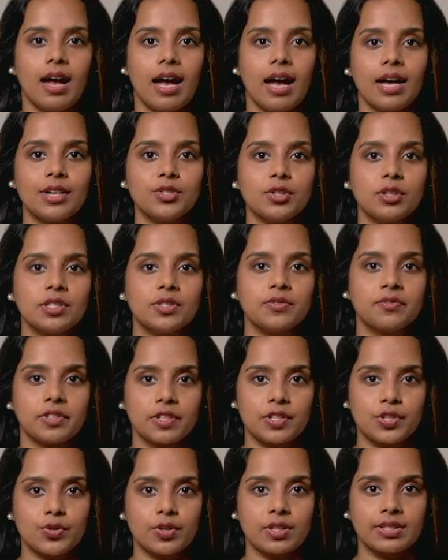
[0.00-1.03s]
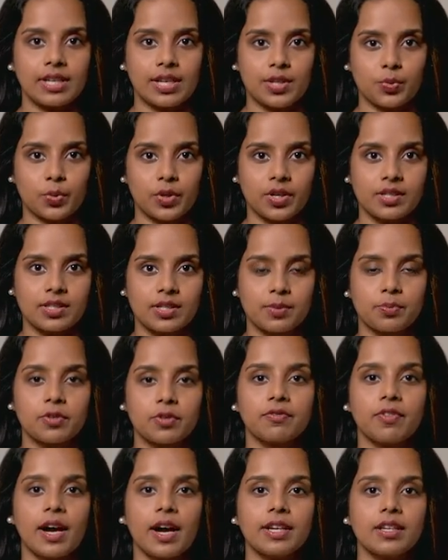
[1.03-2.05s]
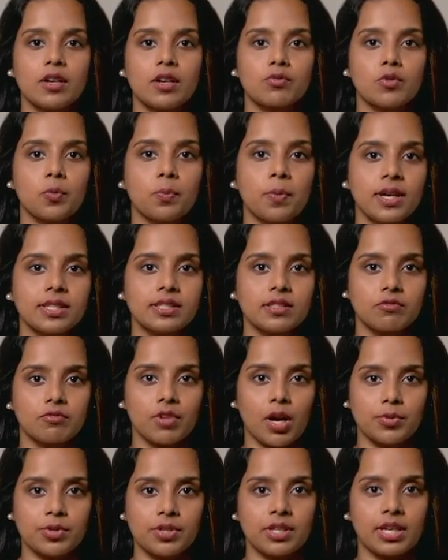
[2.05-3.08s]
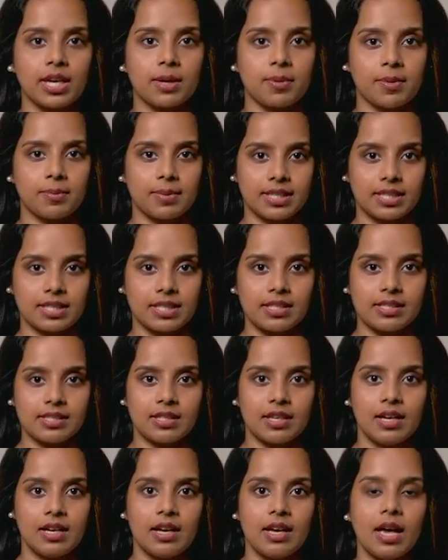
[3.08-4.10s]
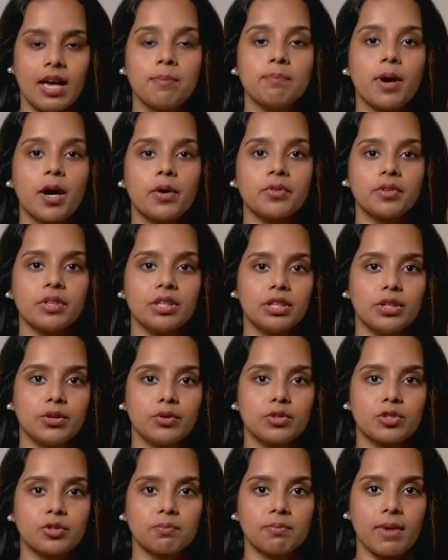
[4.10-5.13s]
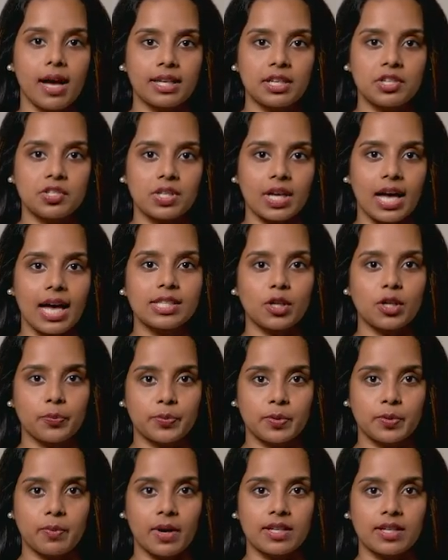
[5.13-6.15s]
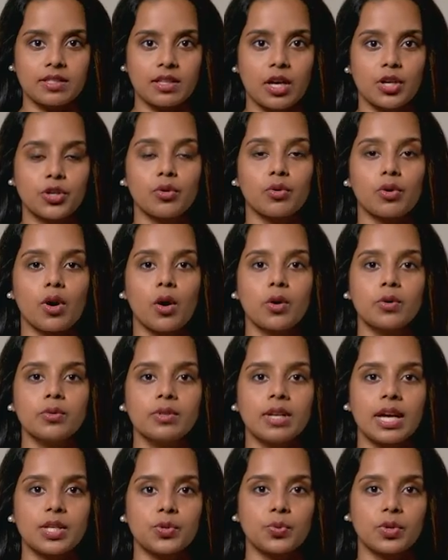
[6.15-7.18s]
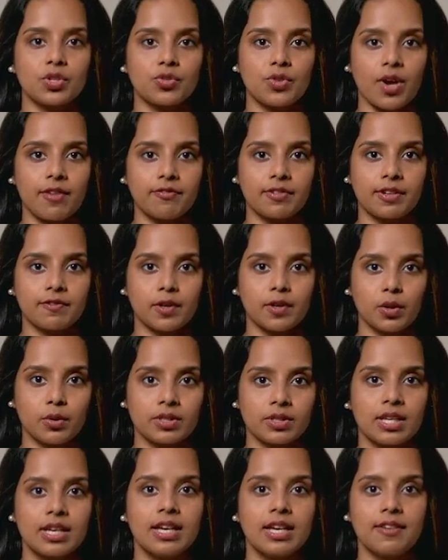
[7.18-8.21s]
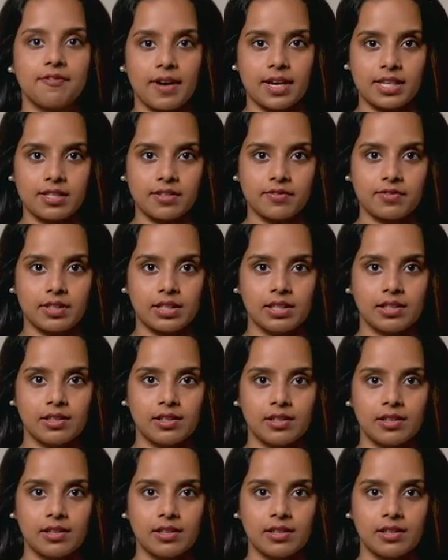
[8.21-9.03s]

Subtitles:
Azure's virtual networks provide robust routing capabilities, empowering you to manage and optimize your own network traffic flows effectively.